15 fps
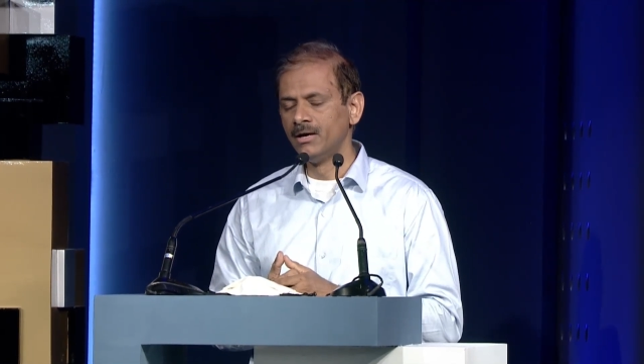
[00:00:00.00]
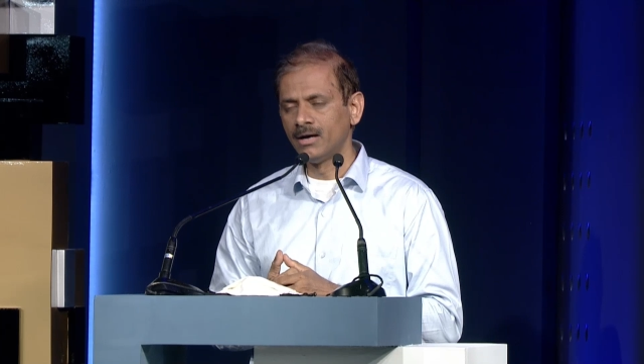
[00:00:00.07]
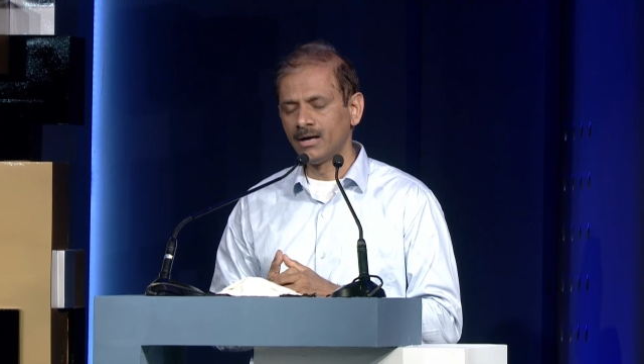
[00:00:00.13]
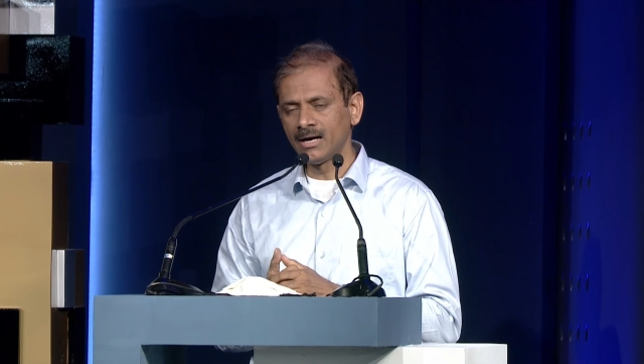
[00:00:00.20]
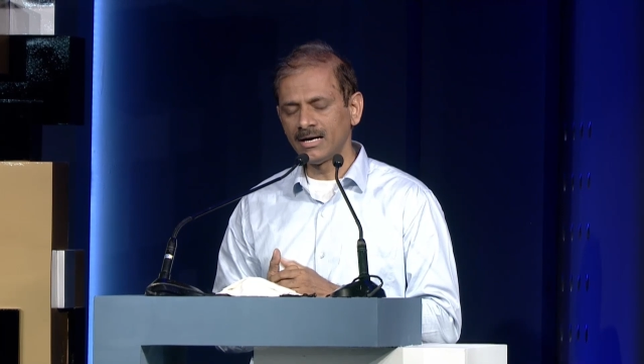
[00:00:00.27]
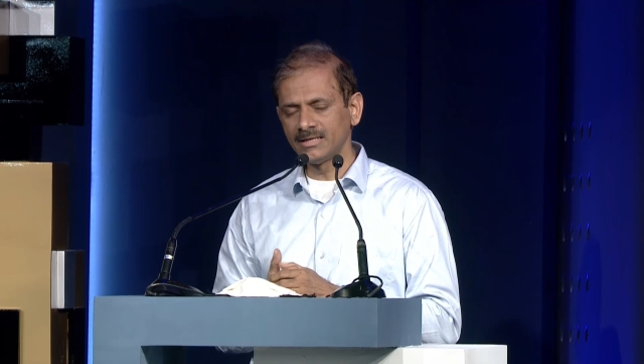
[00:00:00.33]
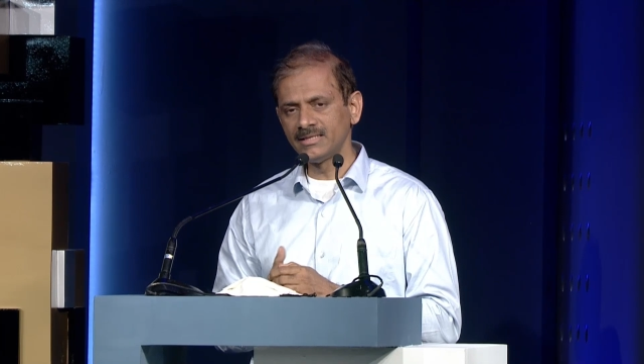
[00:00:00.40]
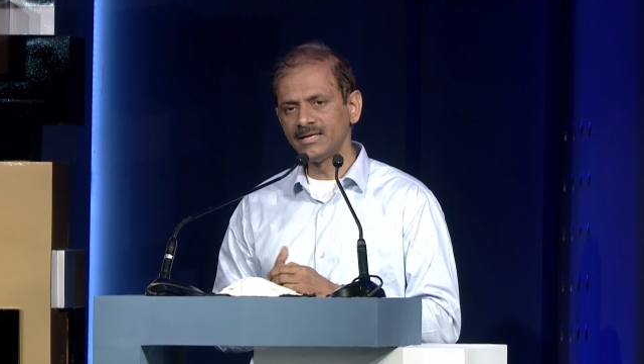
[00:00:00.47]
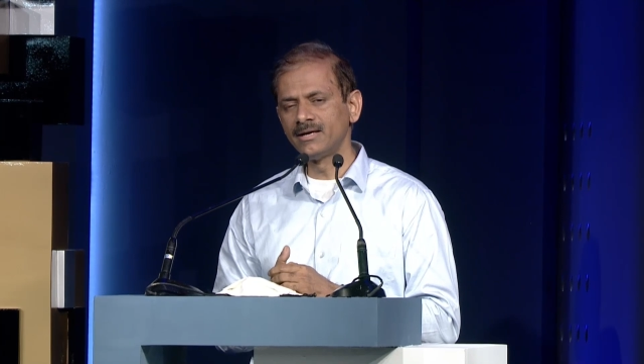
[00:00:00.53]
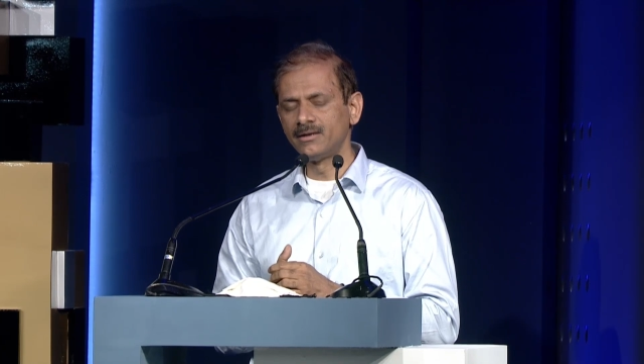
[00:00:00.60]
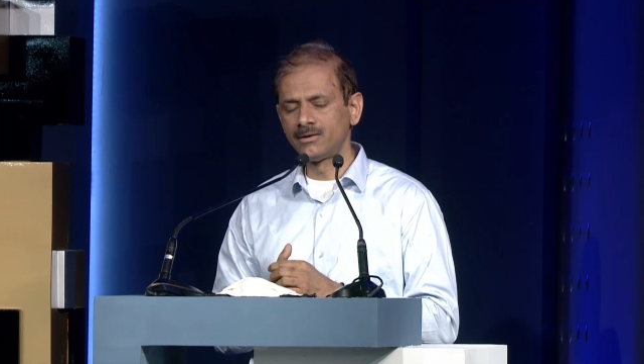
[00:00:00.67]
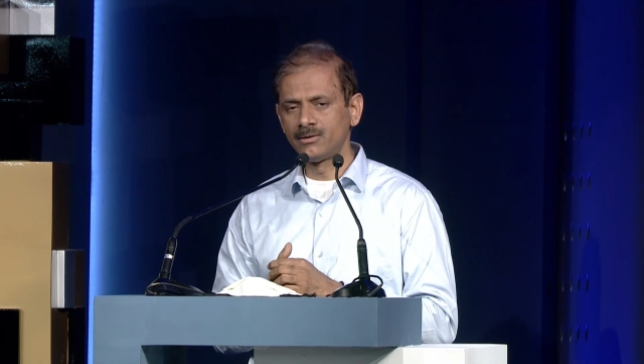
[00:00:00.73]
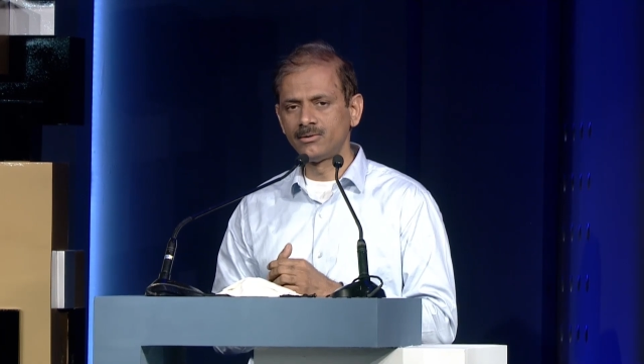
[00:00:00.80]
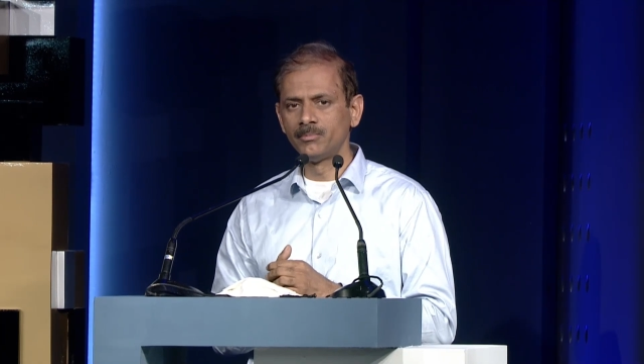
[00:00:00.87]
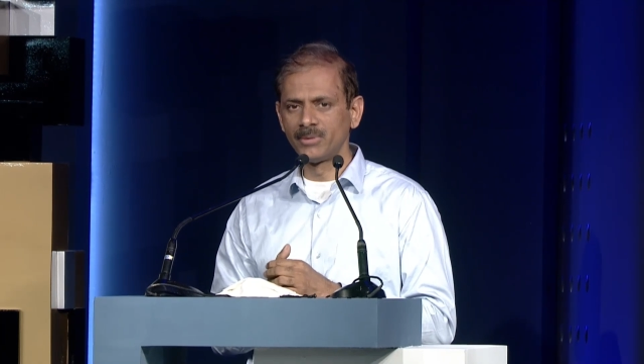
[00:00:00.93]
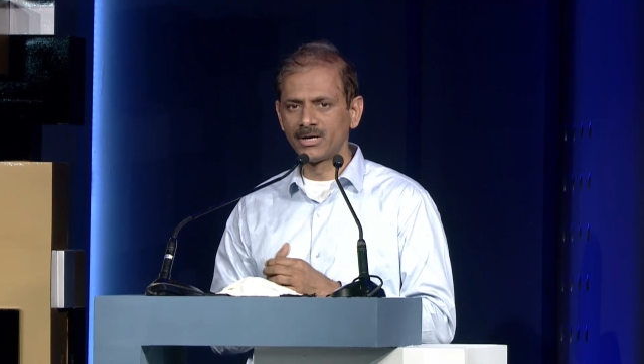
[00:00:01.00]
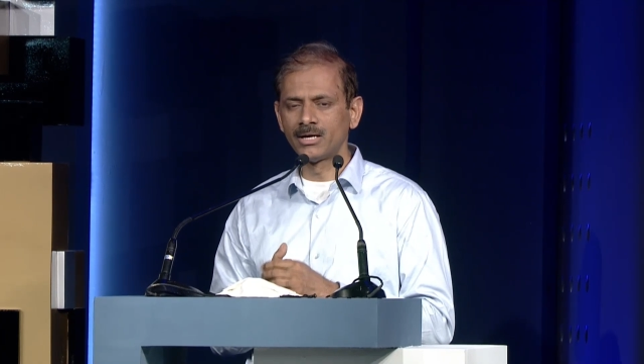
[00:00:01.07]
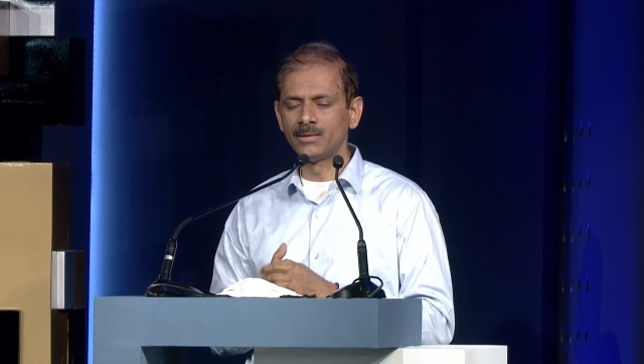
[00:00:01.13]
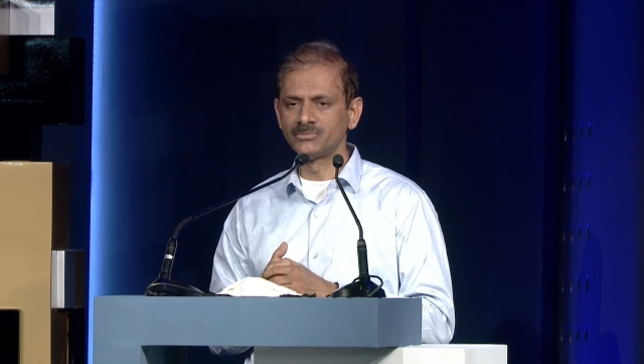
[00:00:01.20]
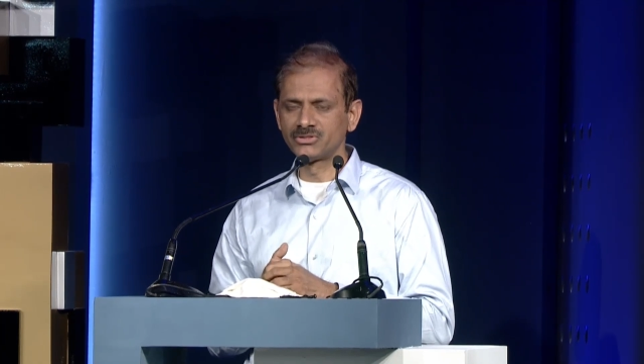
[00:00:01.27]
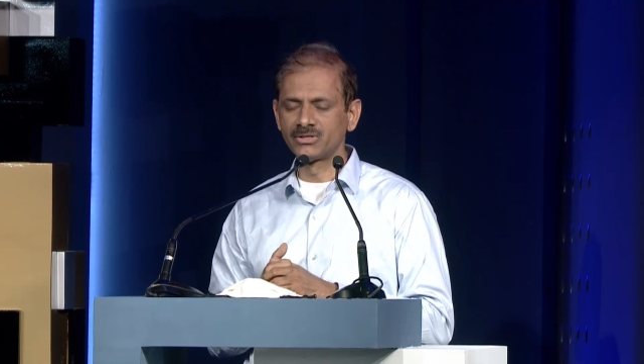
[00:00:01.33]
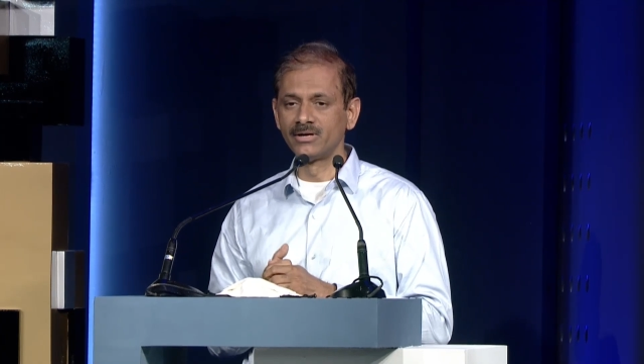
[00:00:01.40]
I think it
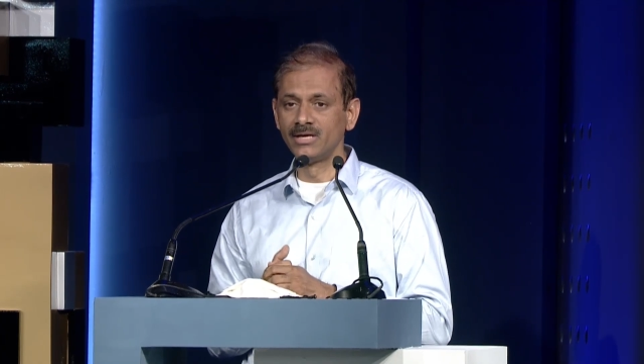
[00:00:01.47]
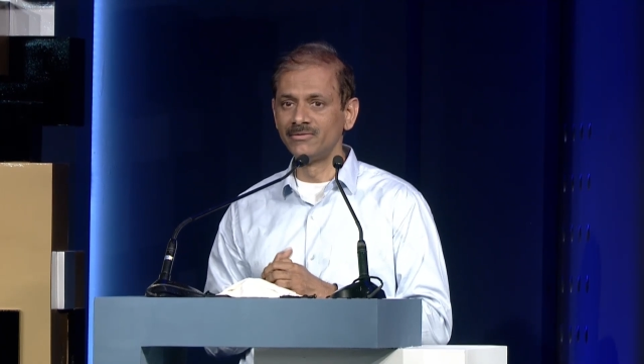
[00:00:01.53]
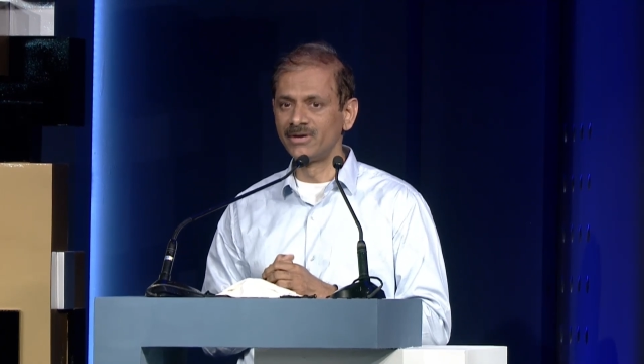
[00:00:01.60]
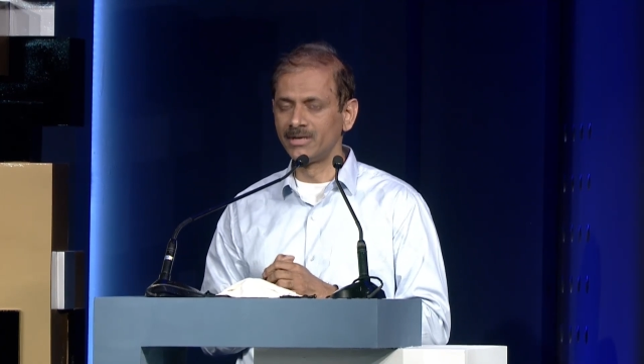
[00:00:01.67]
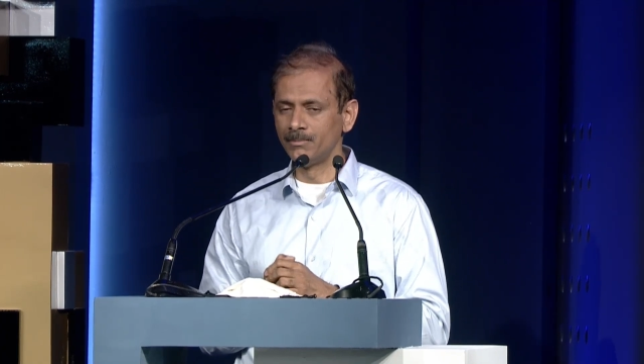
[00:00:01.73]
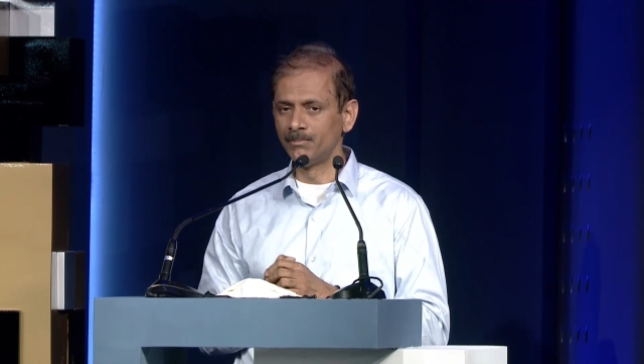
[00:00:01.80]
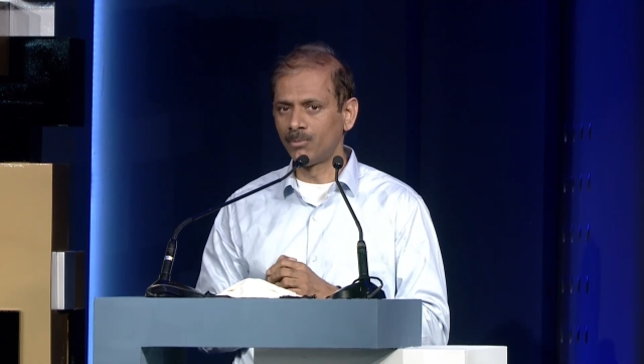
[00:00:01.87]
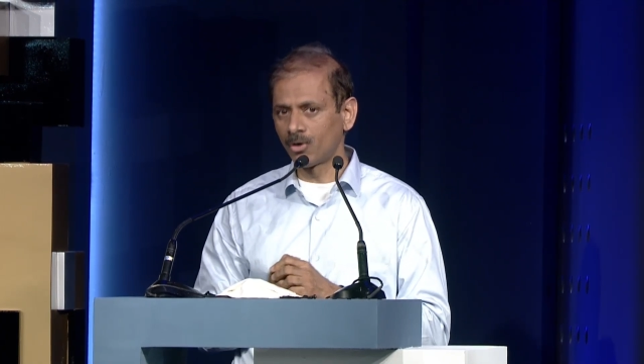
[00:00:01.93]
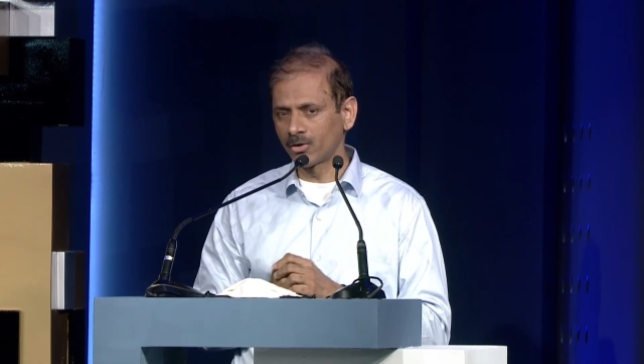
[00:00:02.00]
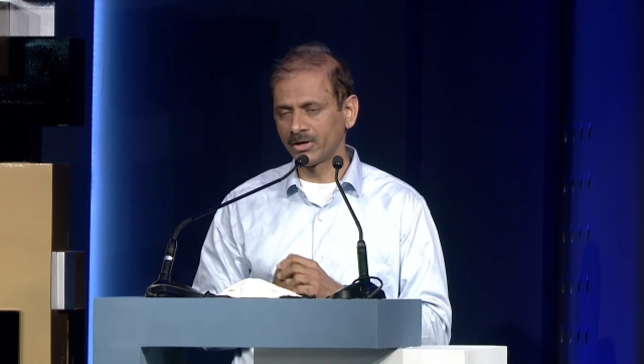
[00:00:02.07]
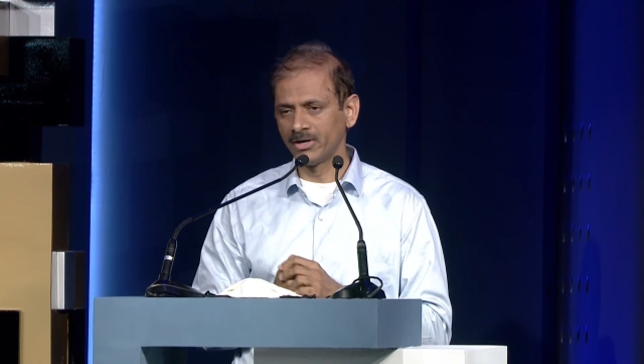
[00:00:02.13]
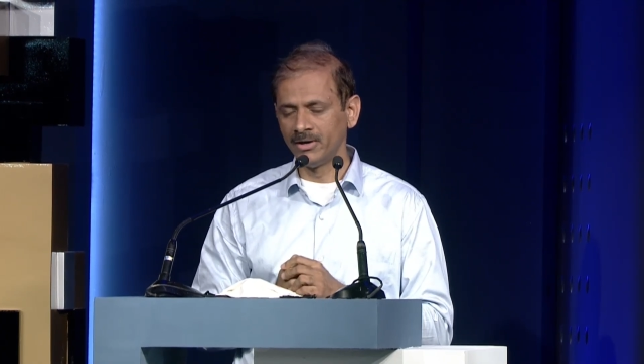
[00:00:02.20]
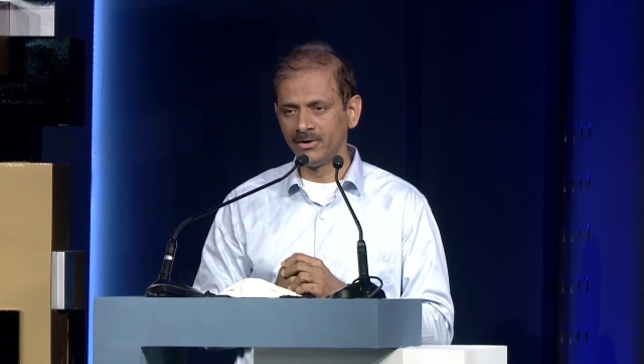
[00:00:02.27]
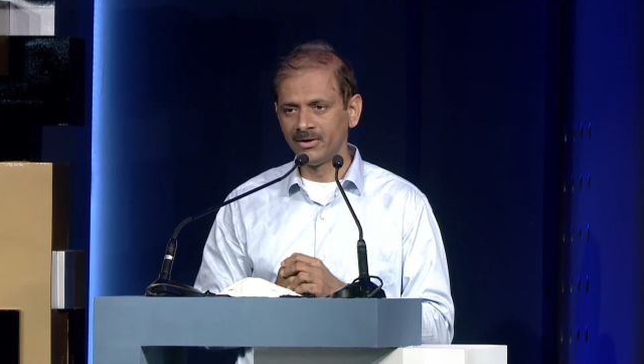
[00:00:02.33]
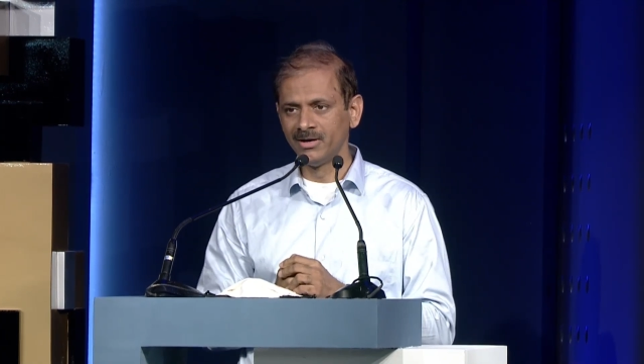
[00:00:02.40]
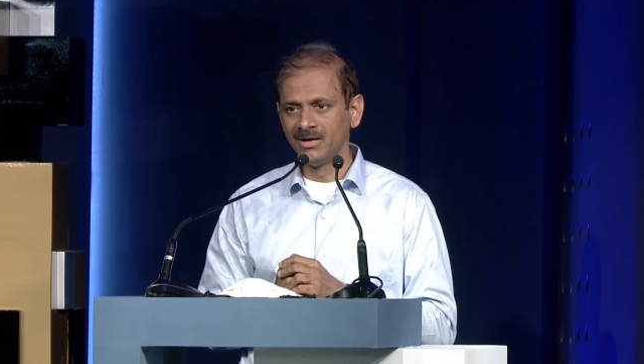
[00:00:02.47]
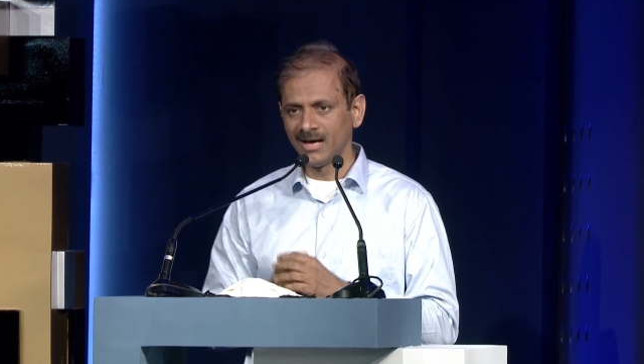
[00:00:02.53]
becomes really very important.